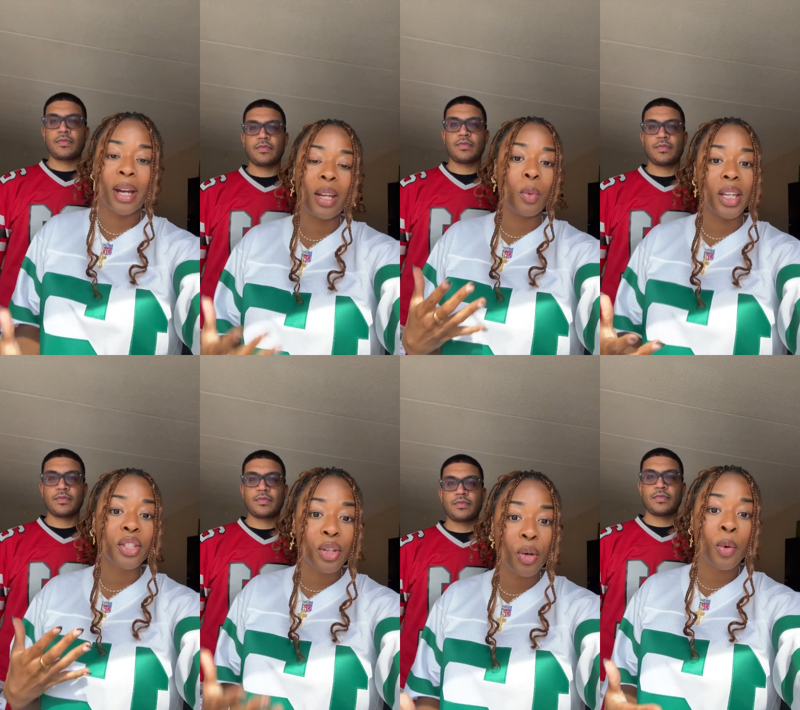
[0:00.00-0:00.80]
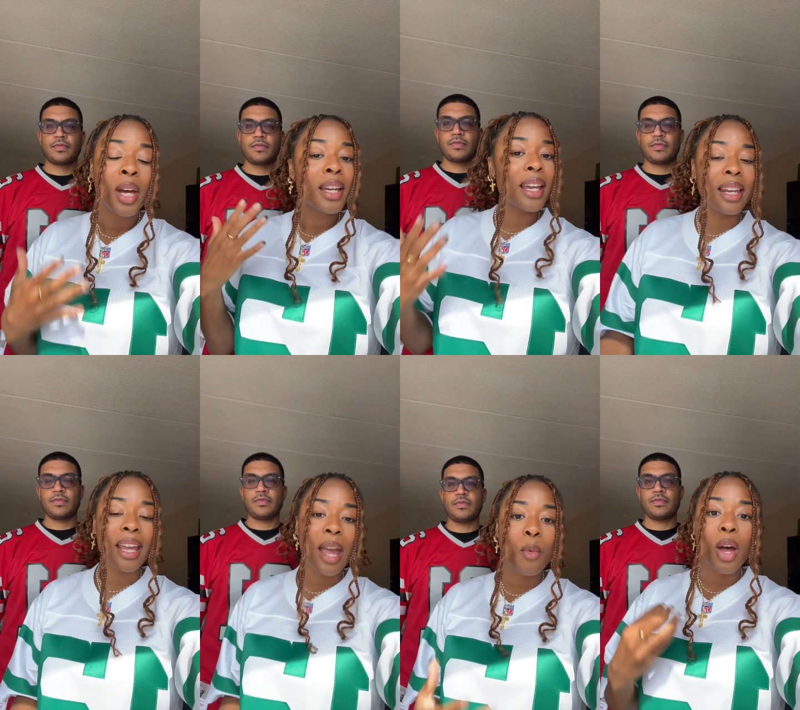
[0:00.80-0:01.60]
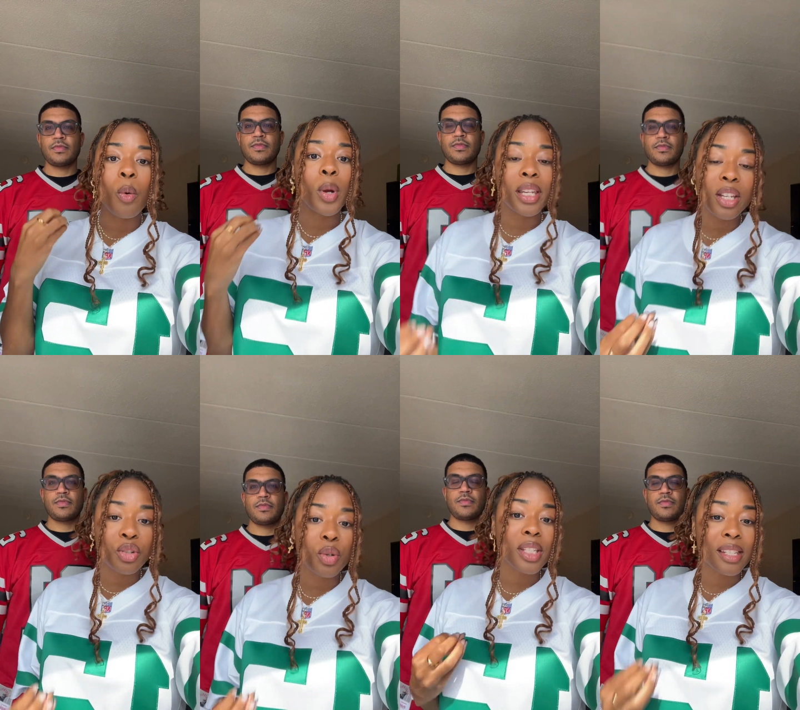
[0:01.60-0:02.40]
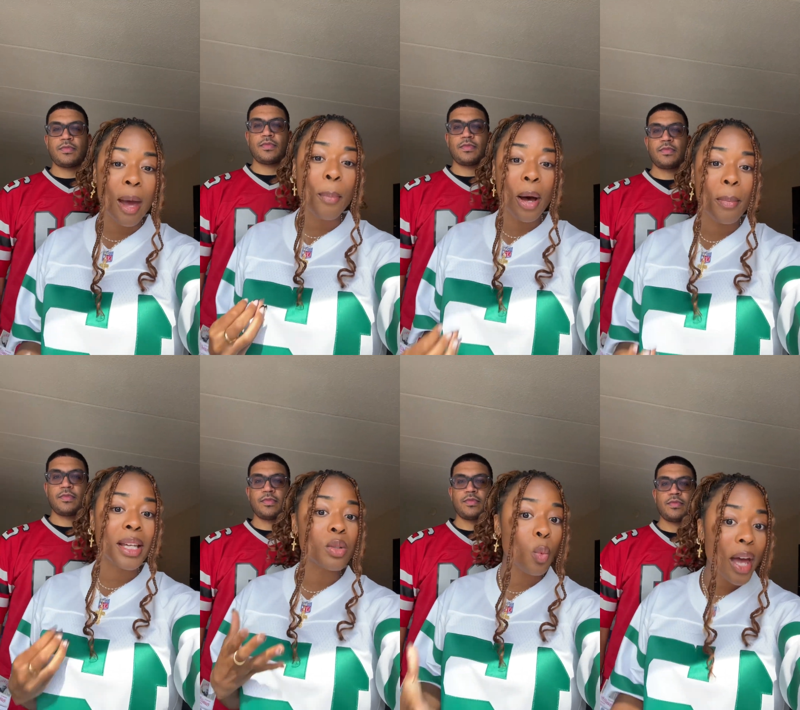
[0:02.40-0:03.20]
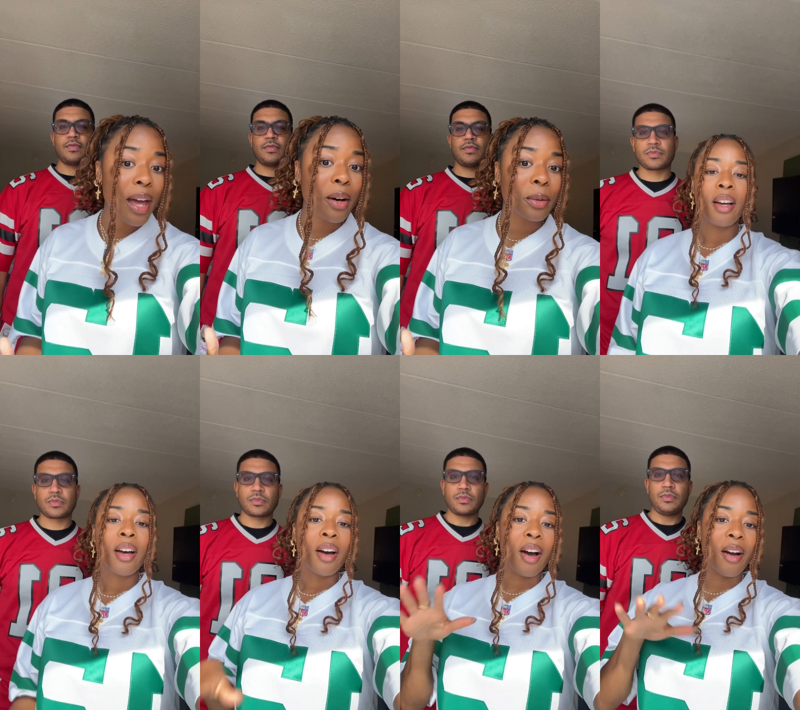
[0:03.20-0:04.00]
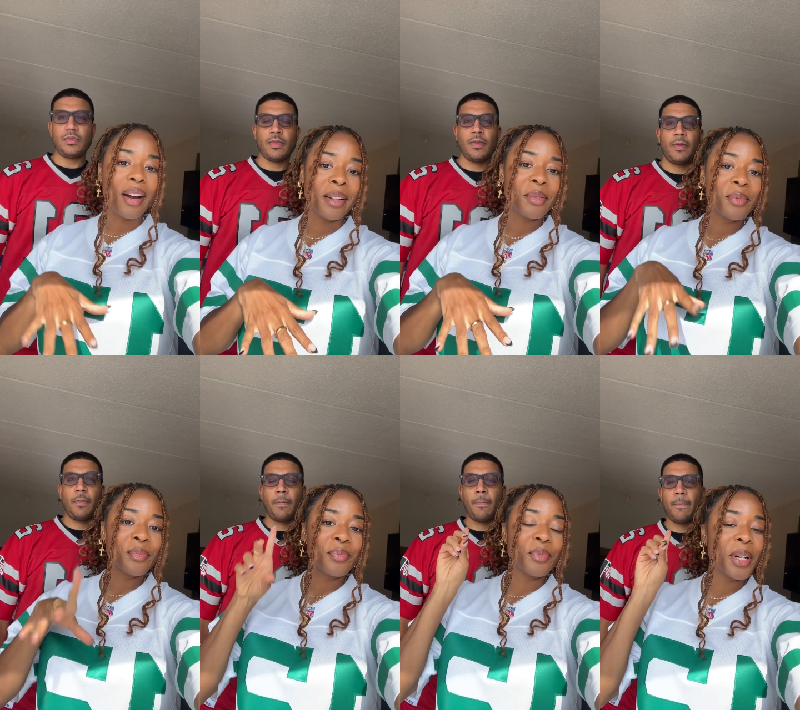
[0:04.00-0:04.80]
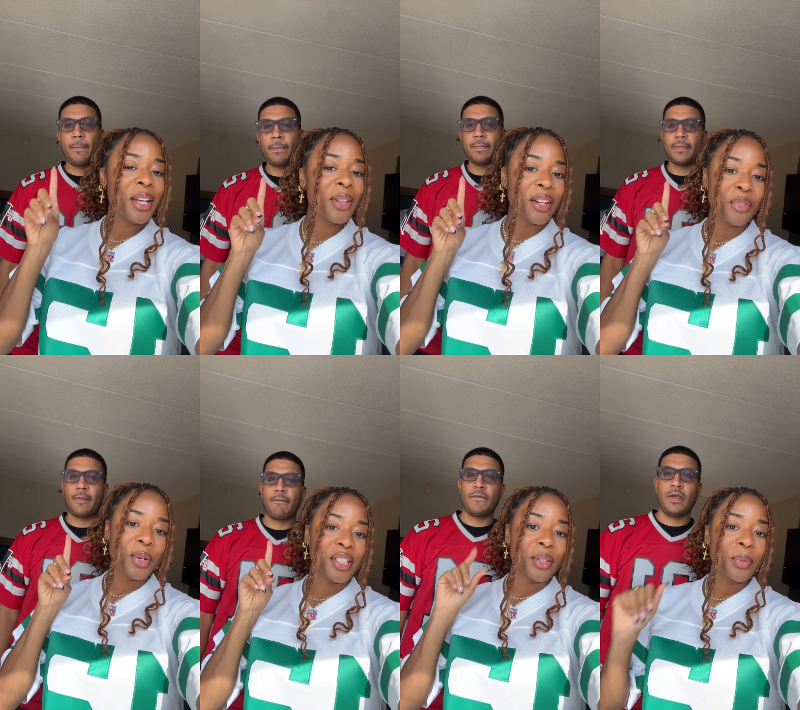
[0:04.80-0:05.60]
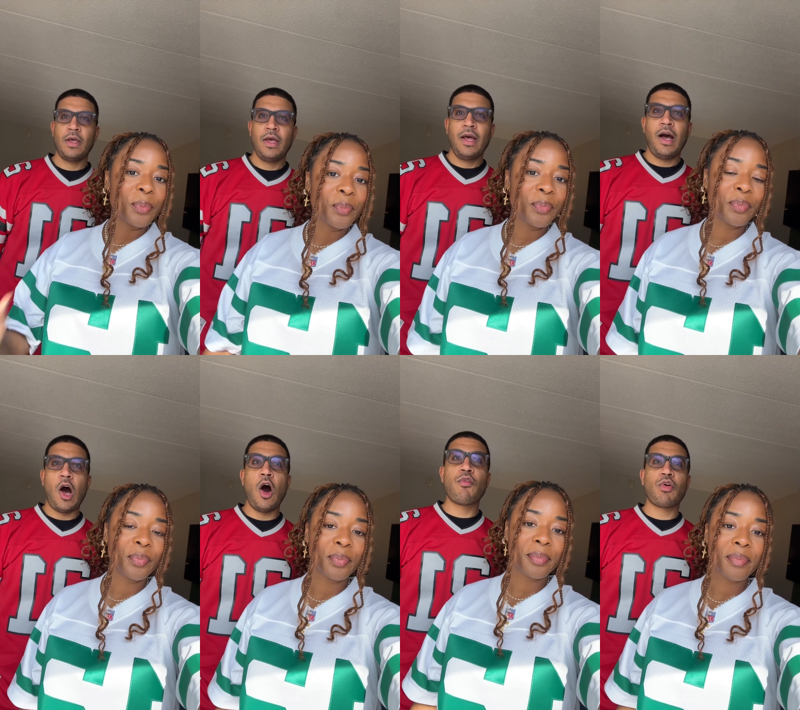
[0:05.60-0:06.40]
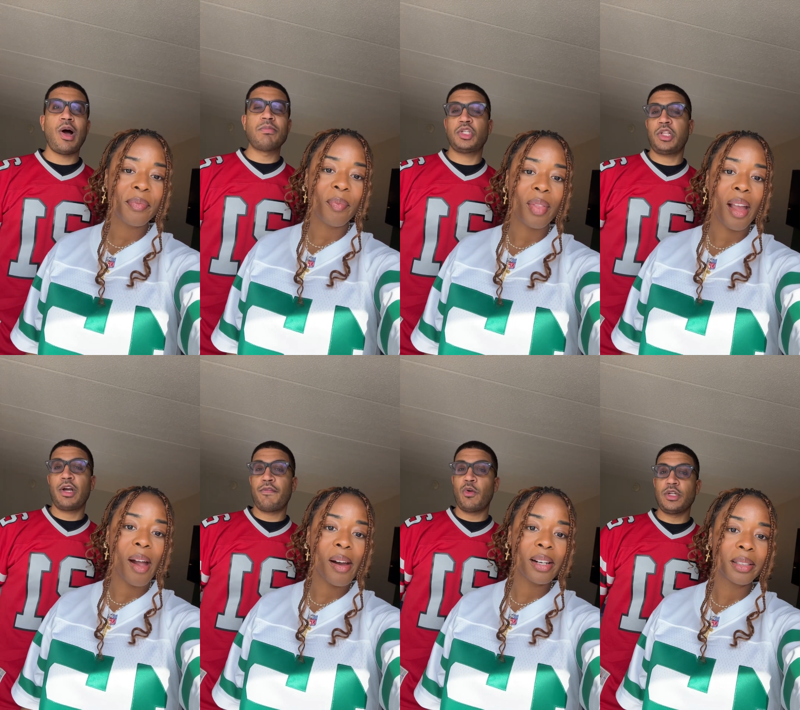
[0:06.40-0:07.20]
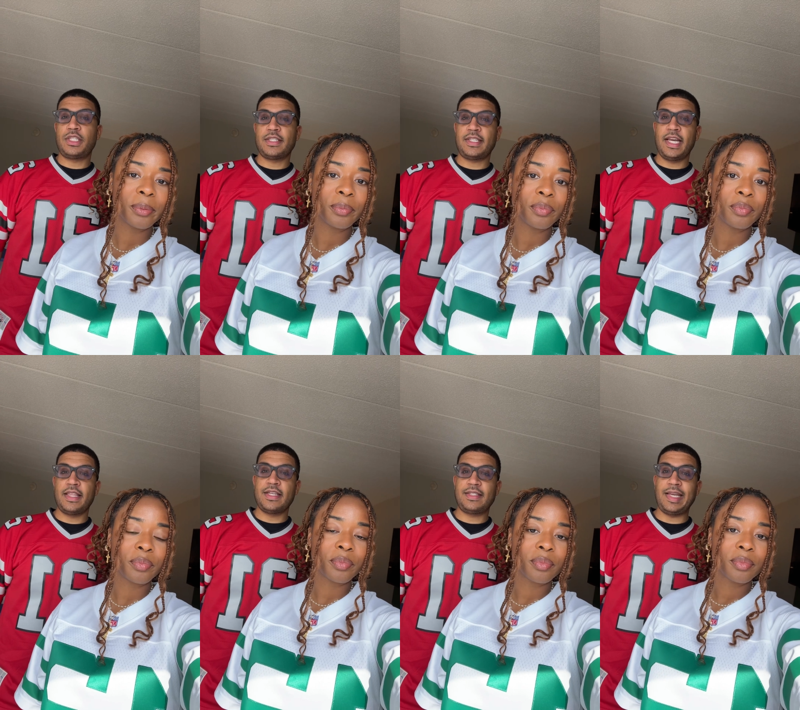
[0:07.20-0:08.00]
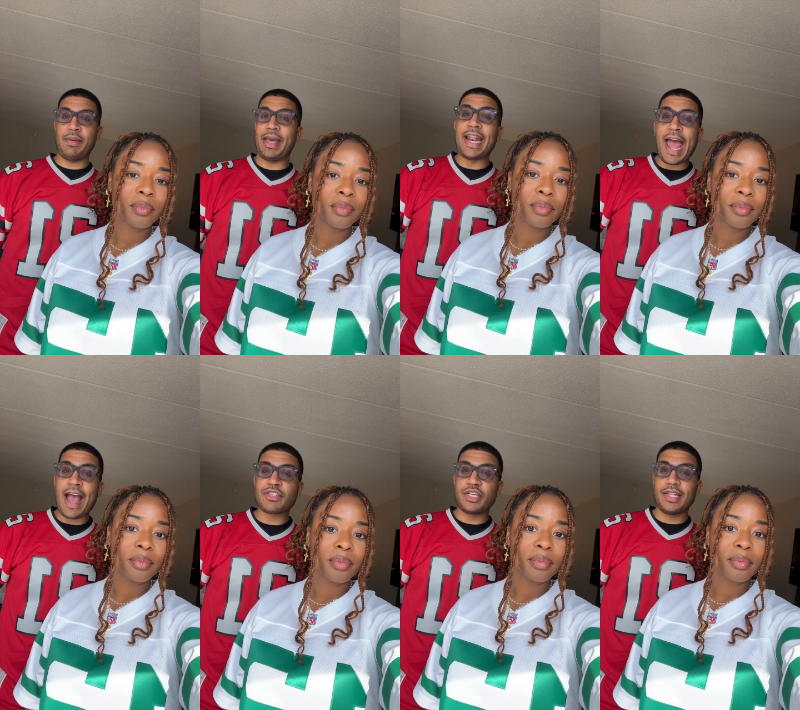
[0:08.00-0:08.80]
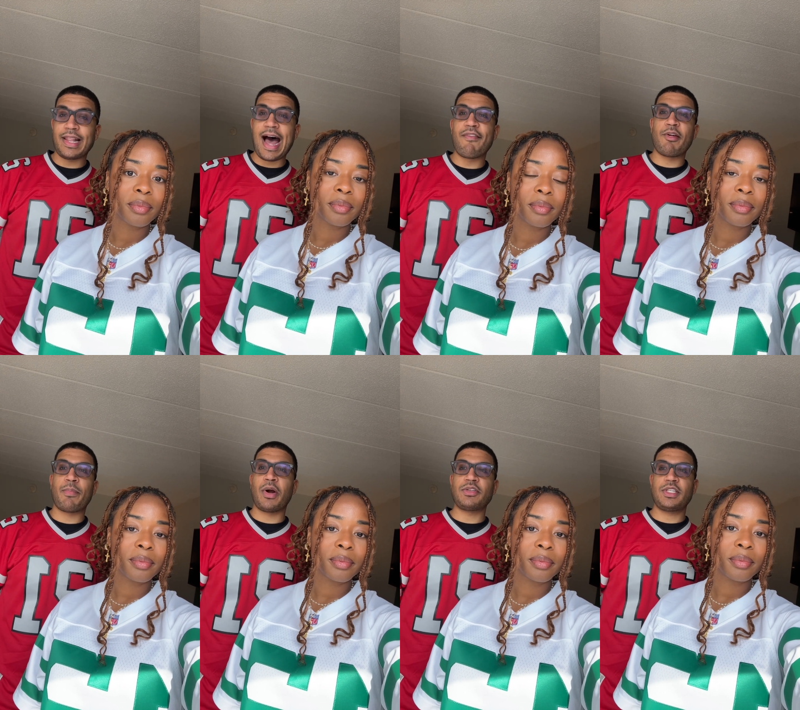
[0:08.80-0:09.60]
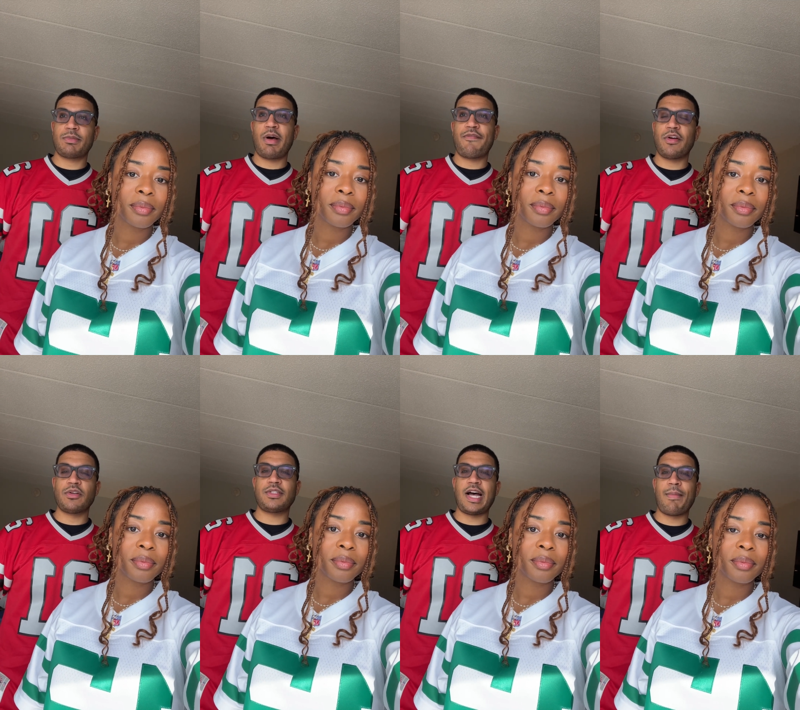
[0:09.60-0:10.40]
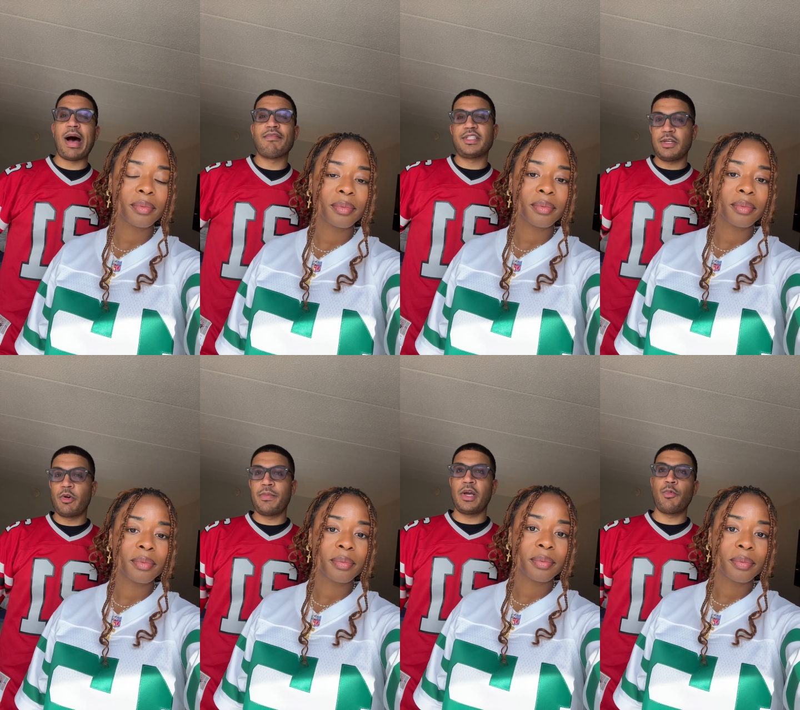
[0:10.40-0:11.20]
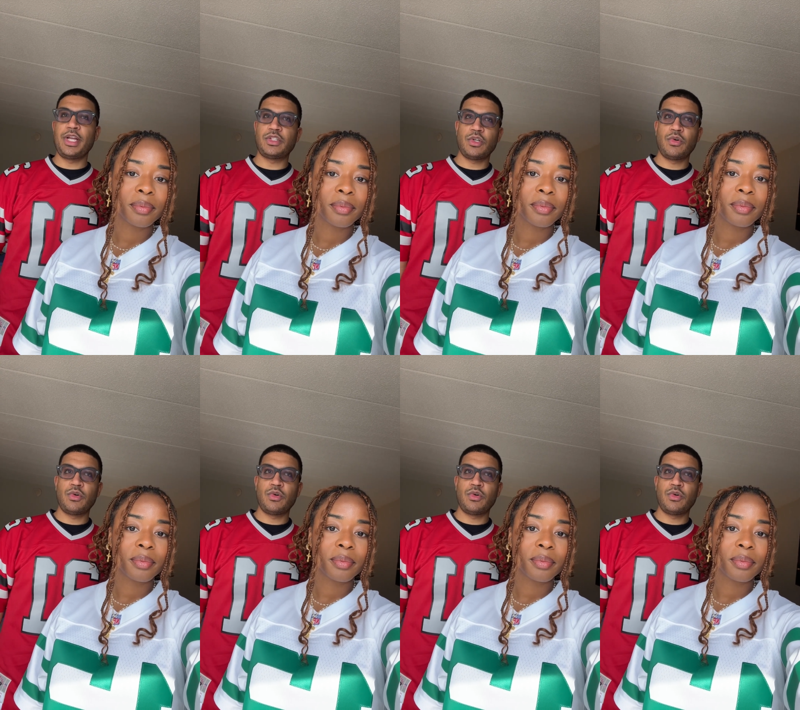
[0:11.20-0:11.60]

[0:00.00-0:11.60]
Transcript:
Speaker 1: week two. Kenny Gainwell, we need you to step up as well. All right. What are you looking forward to?
Speaker 2: Overall, I'm just looking forward to seeing this team in action, live in person. It's my first time, obviously, would it be in week two,